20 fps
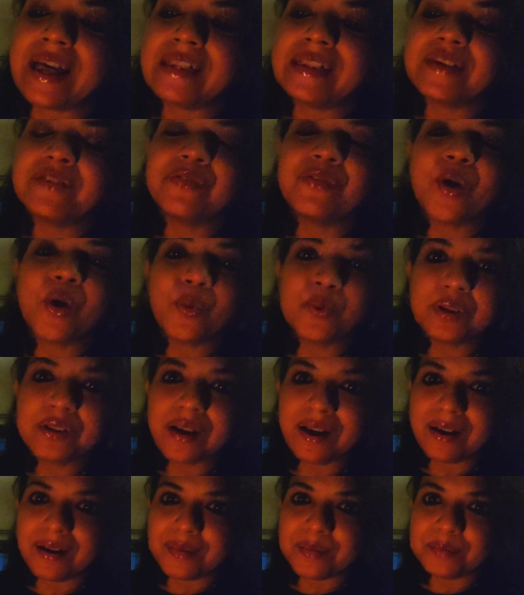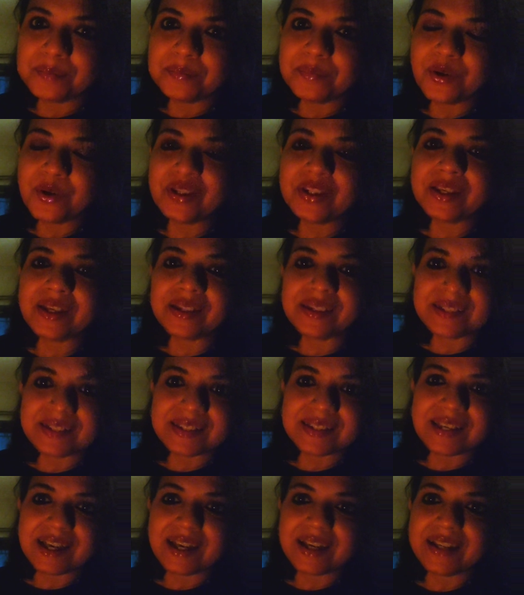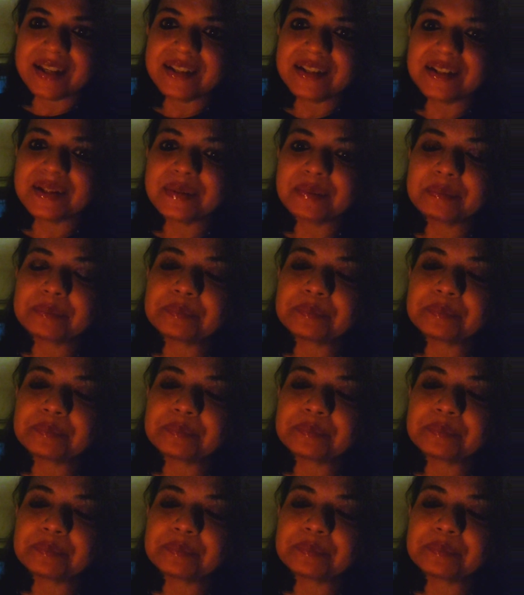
And the forward arm on the other side